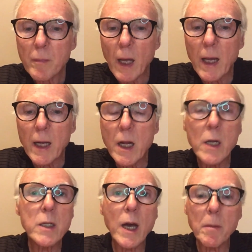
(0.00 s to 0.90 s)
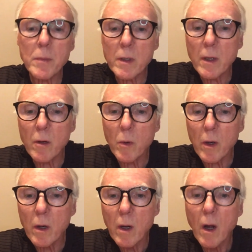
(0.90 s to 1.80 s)
And Untapped, there
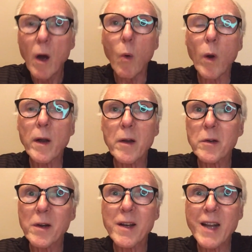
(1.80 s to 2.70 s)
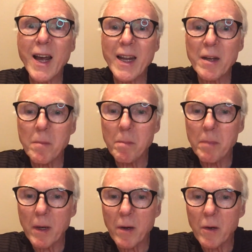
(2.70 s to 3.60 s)
were 109
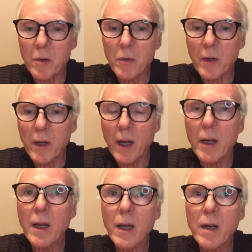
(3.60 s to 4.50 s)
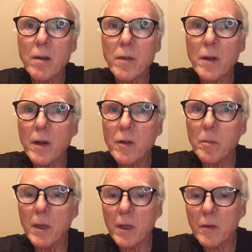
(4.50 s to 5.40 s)
beers, and I kind of feel that's a
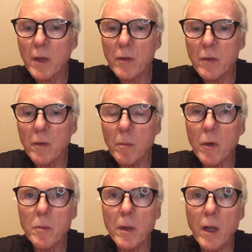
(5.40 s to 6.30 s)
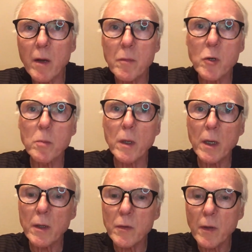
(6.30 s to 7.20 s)
bit excessive. There must be a lot of
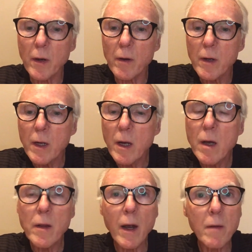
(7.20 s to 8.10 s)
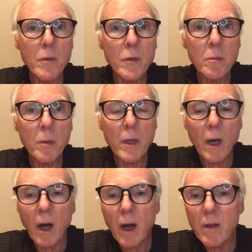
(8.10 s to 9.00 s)
duplicates there. The average is pretty
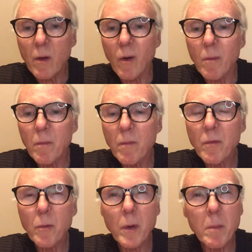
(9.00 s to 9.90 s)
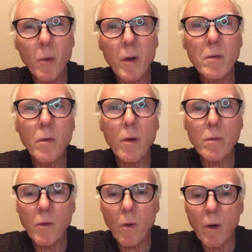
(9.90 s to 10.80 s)
high, though,
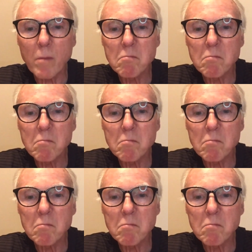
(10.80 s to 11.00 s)
3.44.